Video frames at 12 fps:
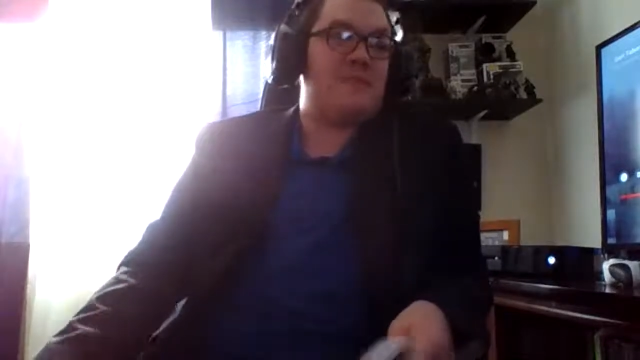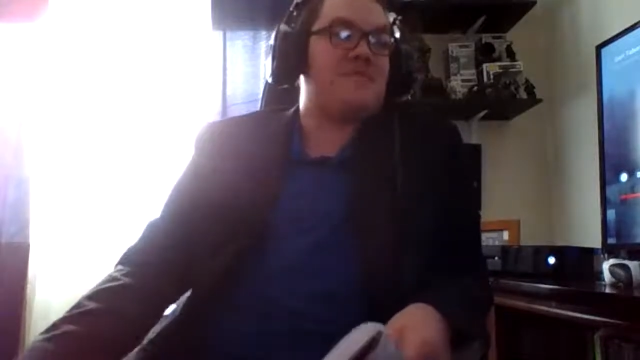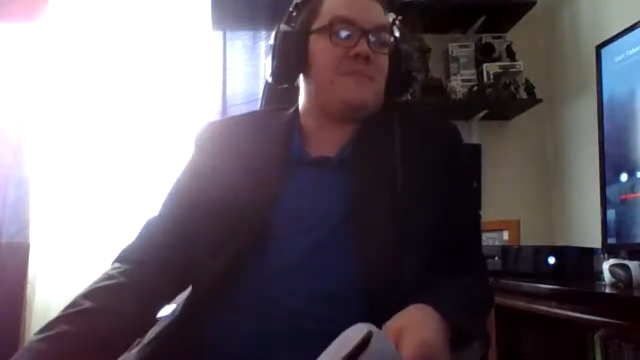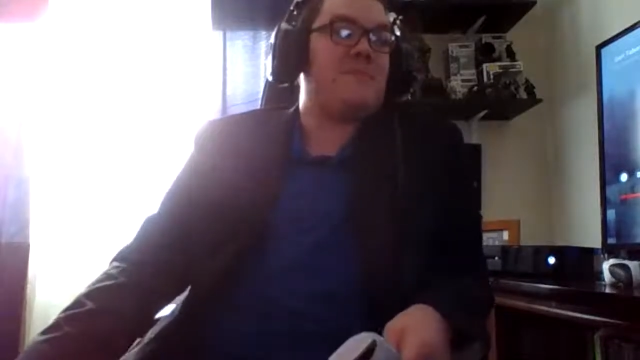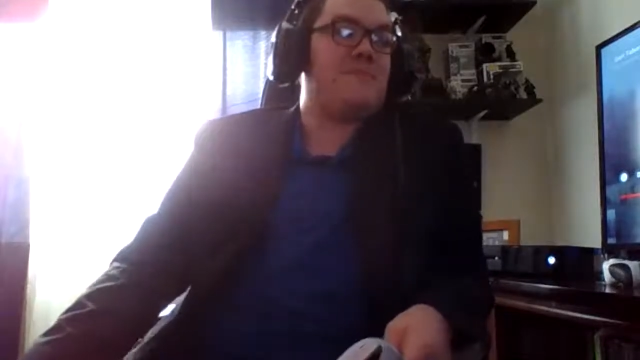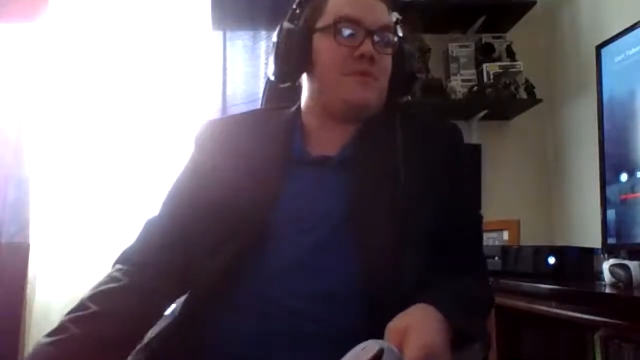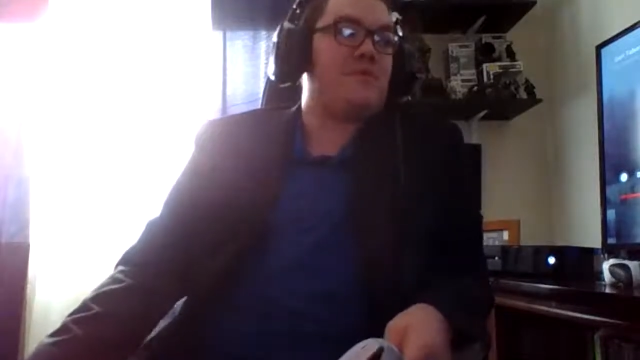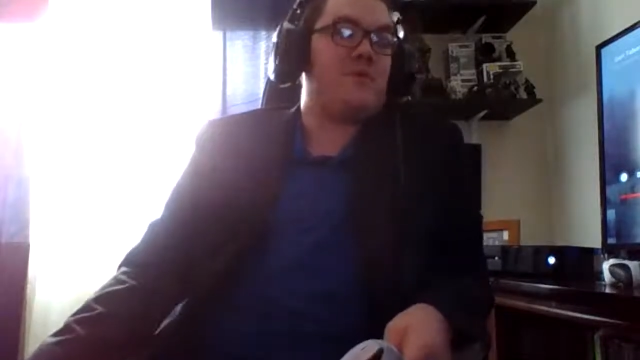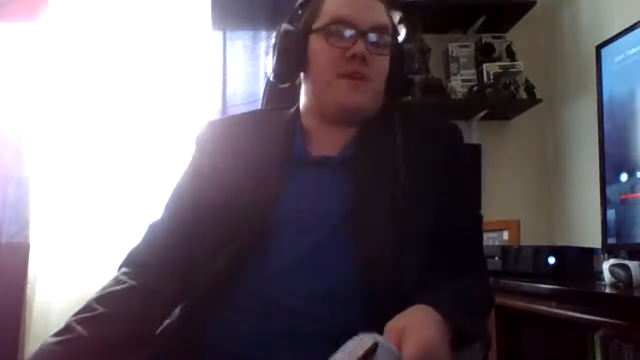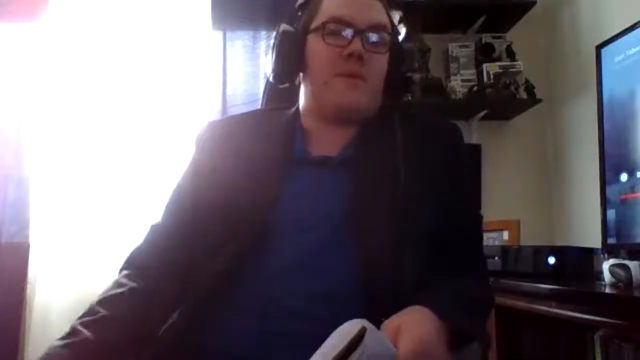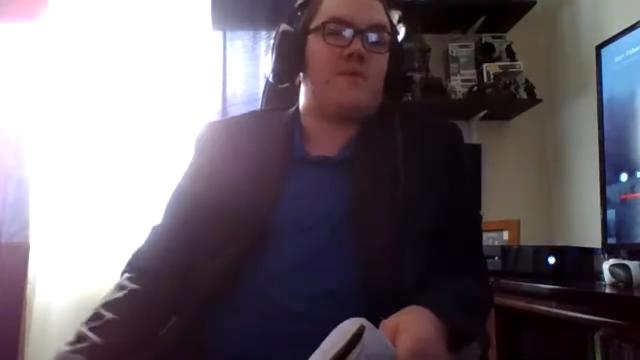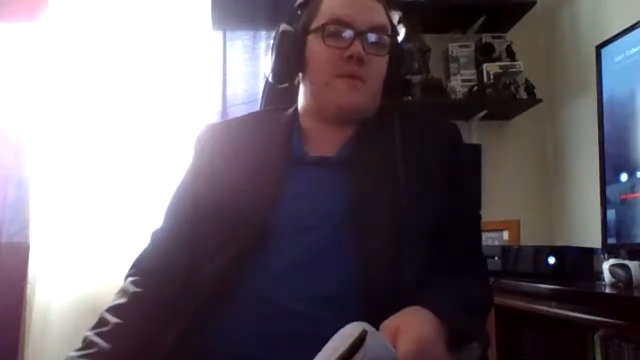I mean, that was a
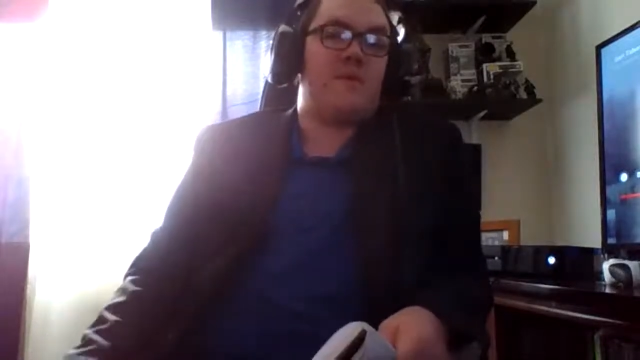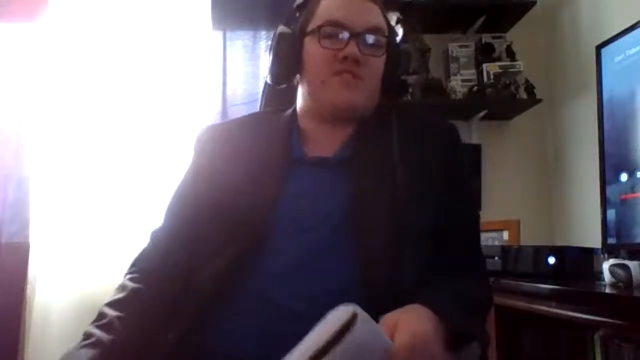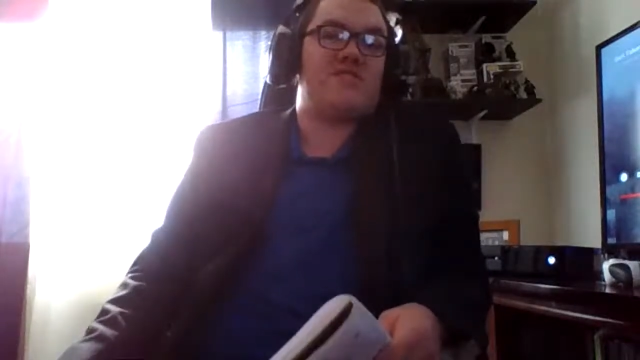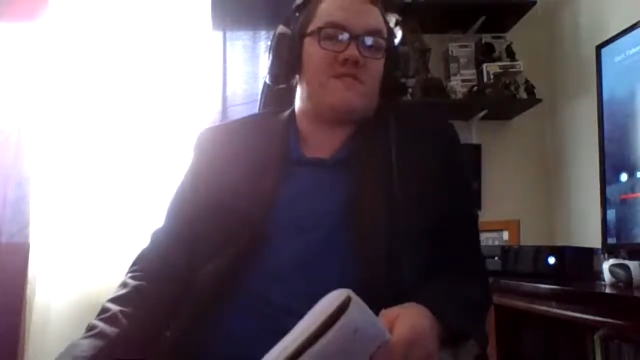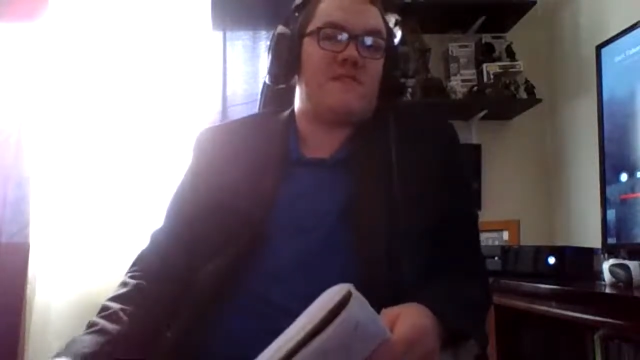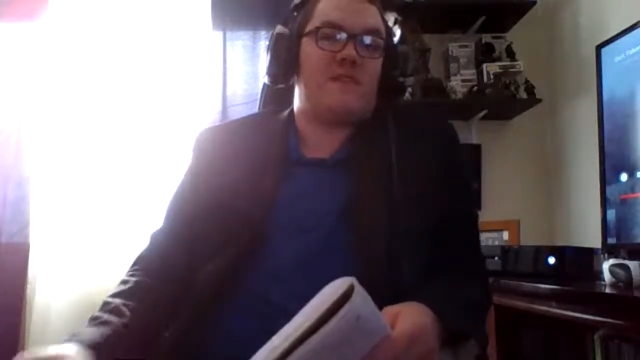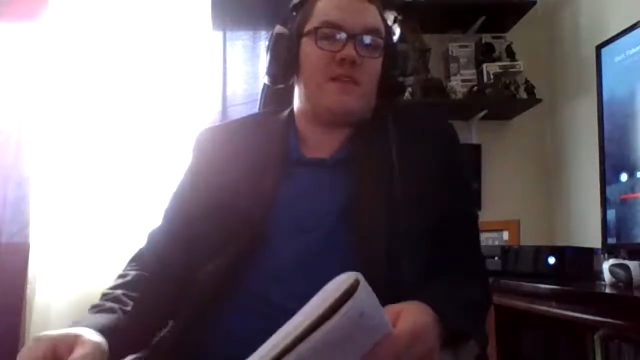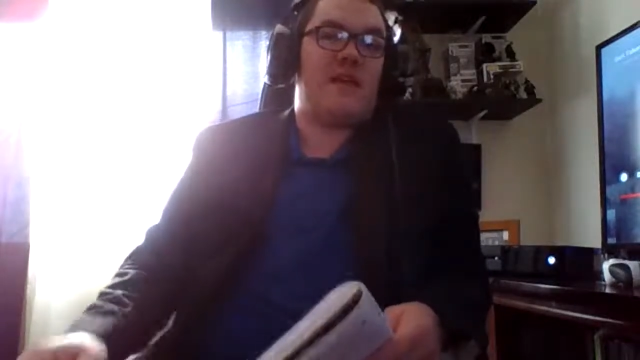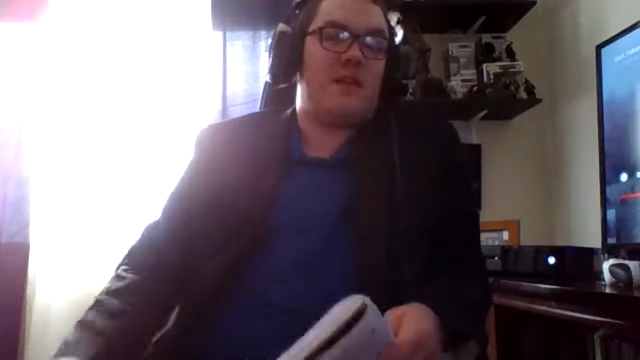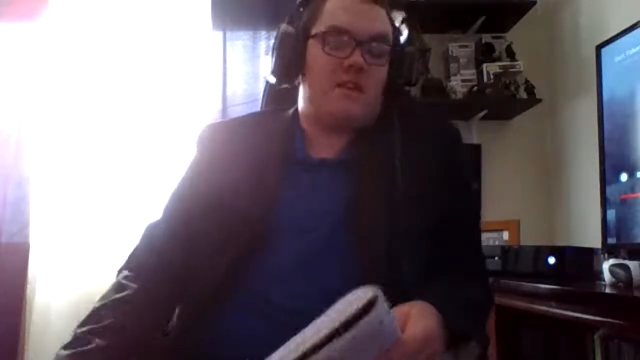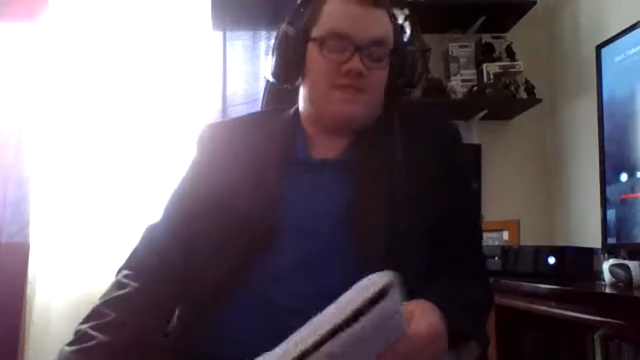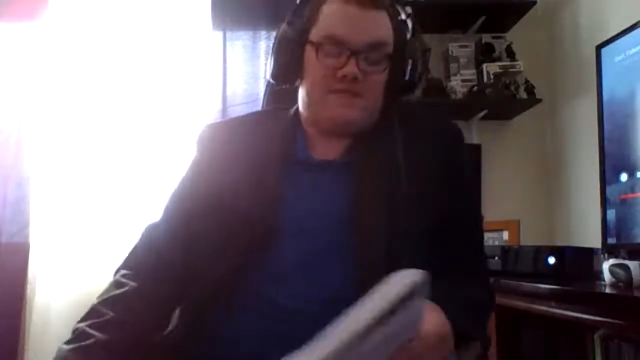brutal game to watch
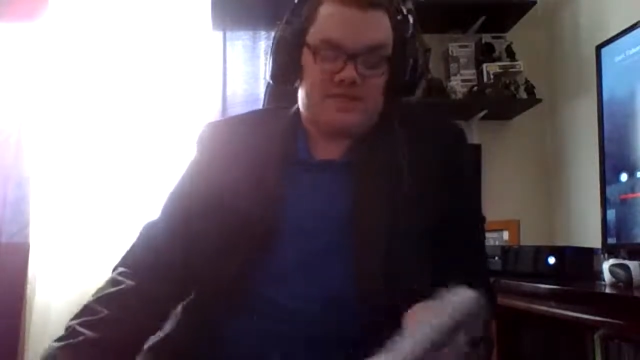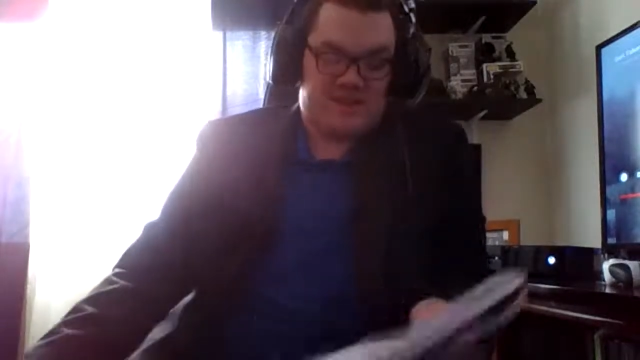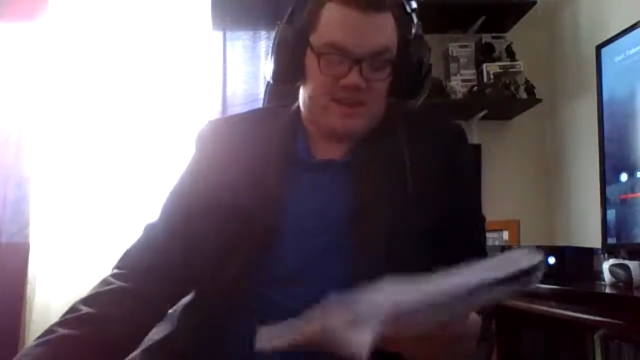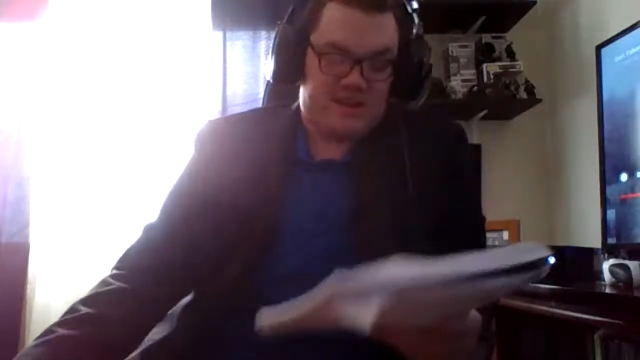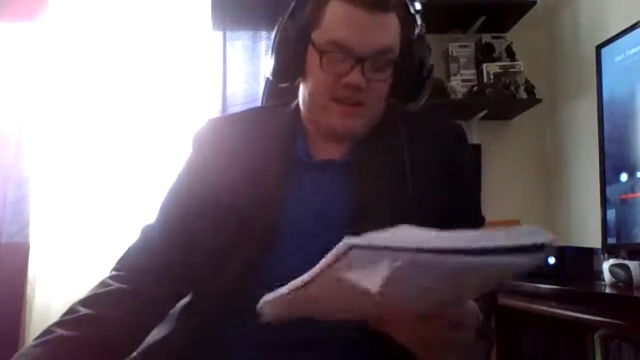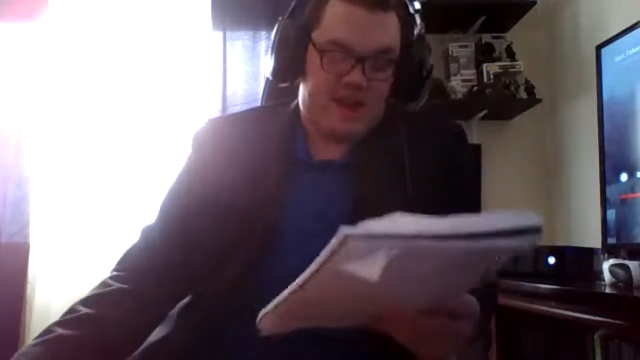for that offense.